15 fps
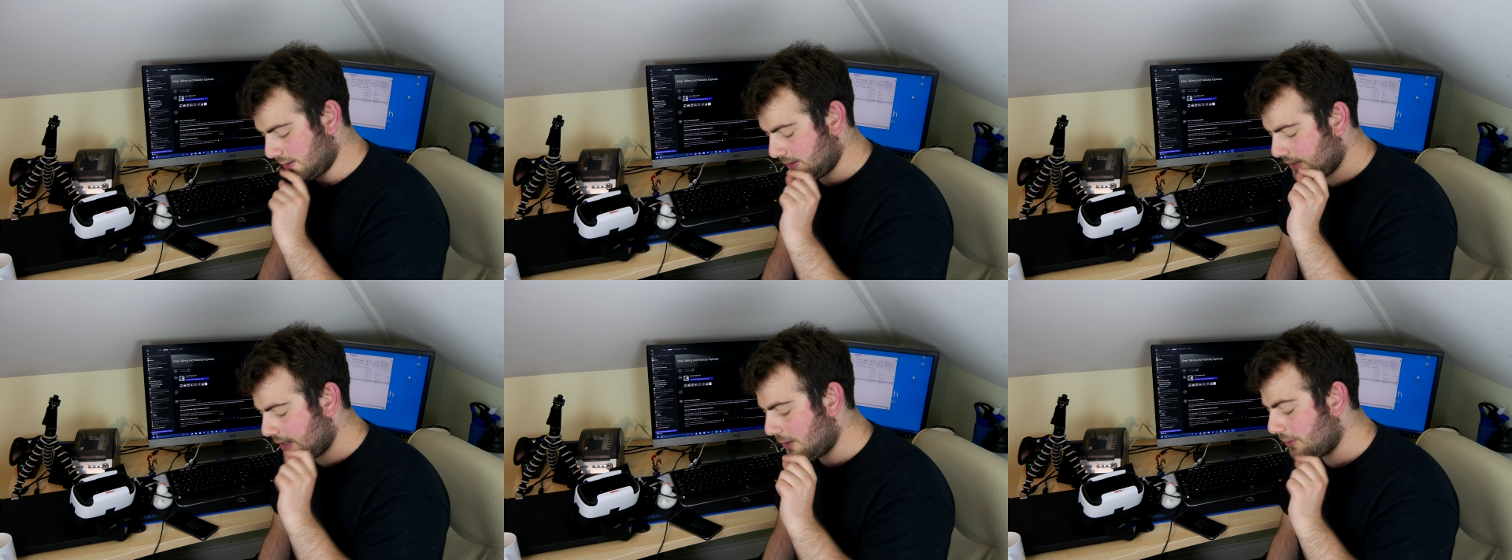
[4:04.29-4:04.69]

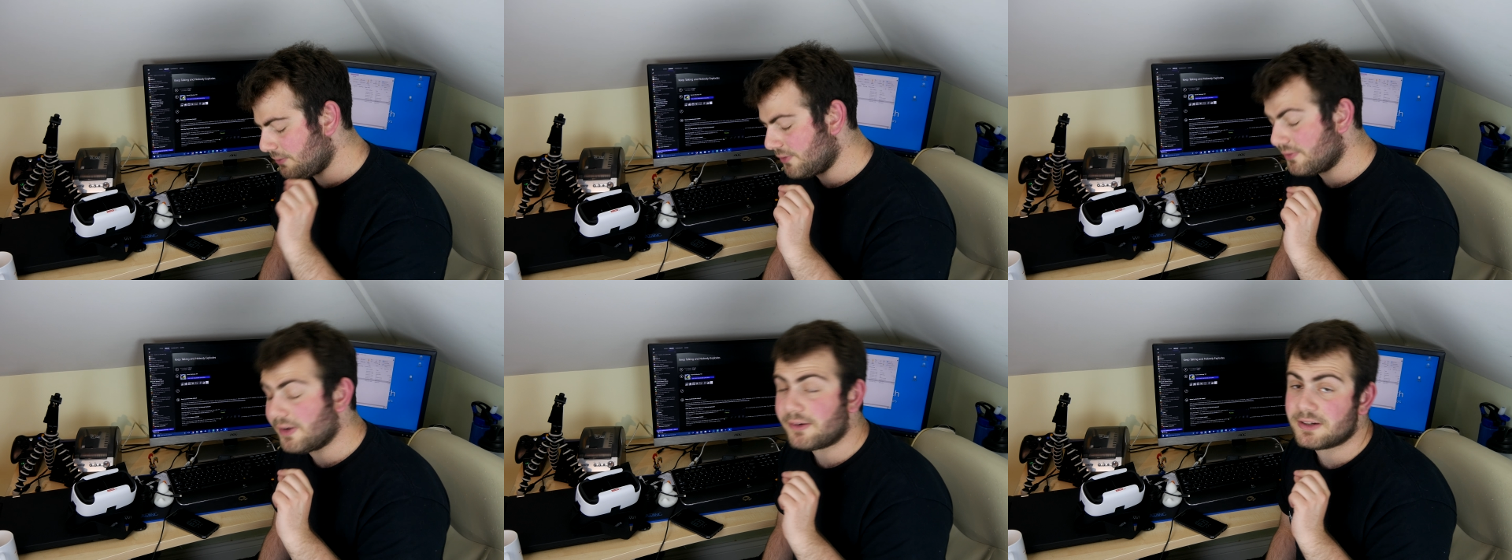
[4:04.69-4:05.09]
However,
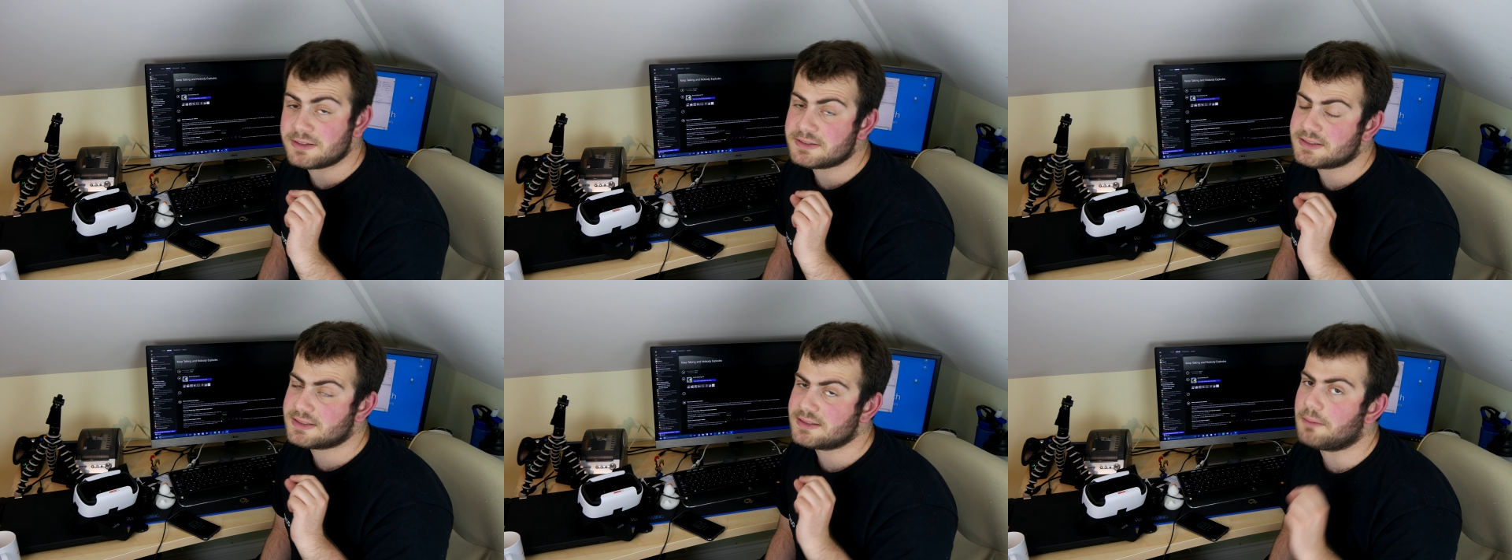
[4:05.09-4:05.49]
there is
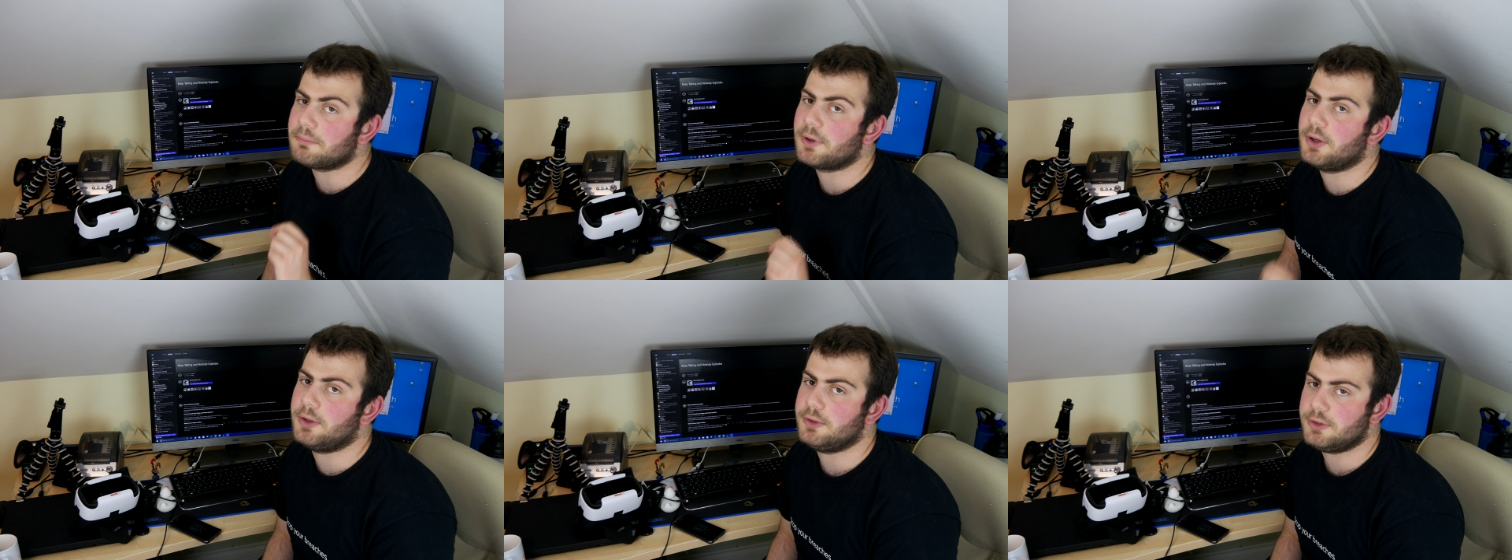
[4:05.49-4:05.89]
some
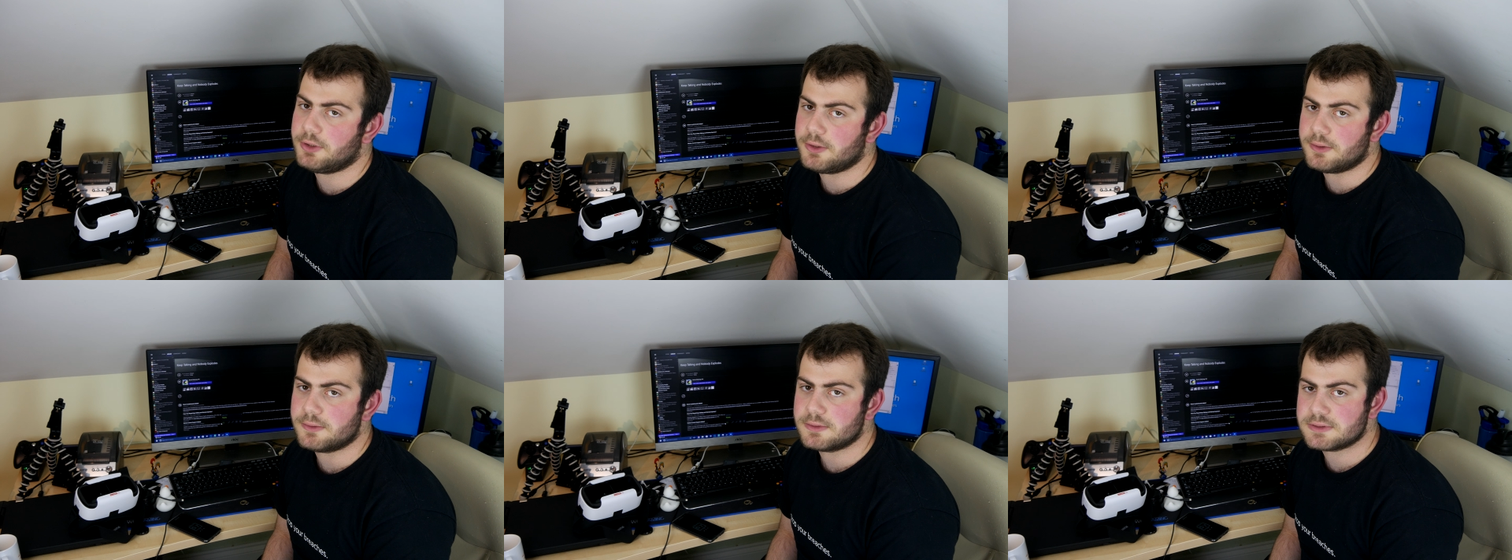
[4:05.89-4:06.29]
good
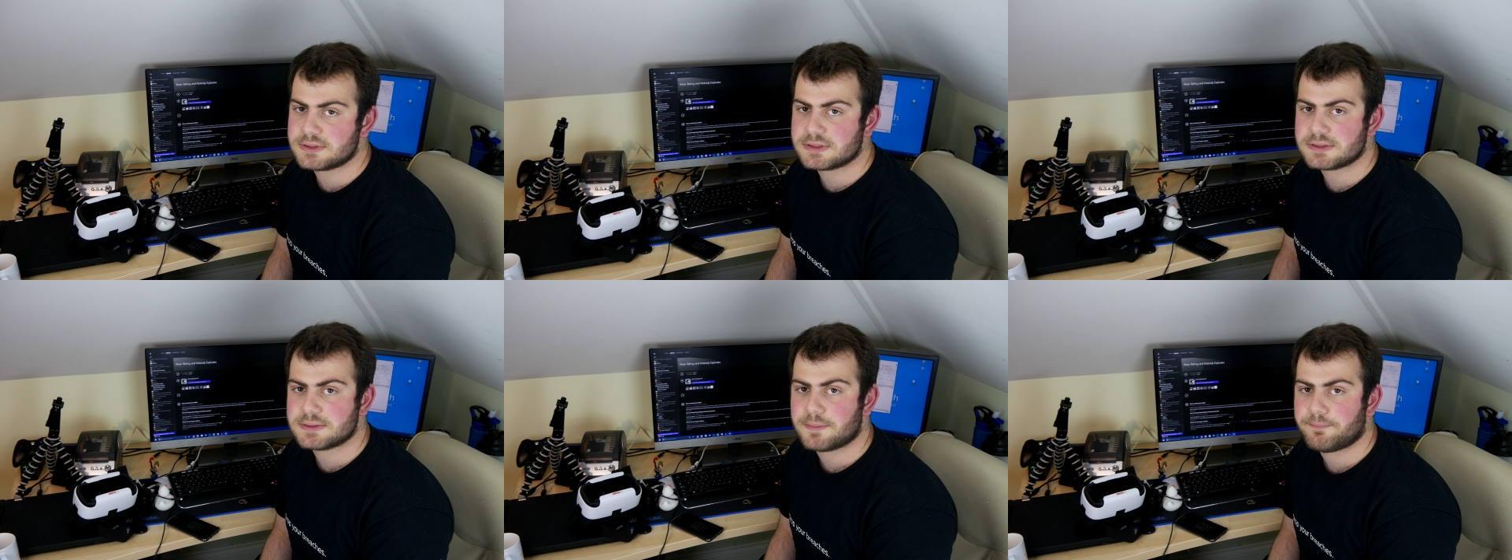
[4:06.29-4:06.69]
news.